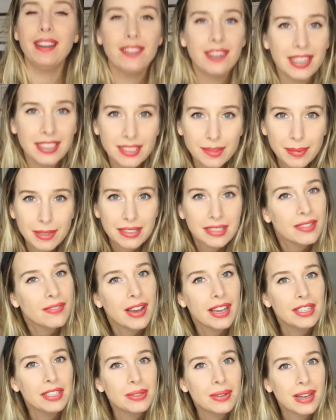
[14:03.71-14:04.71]
Christmas if
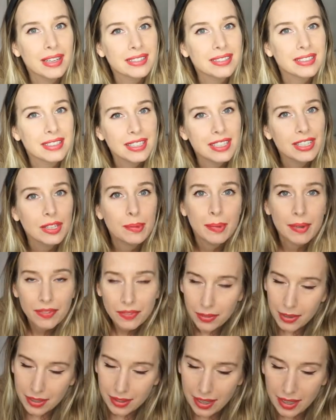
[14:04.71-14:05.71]
I do not see you
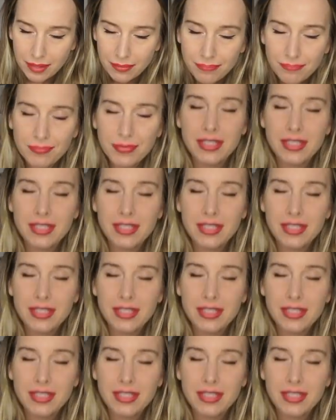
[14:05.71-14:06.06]
before then.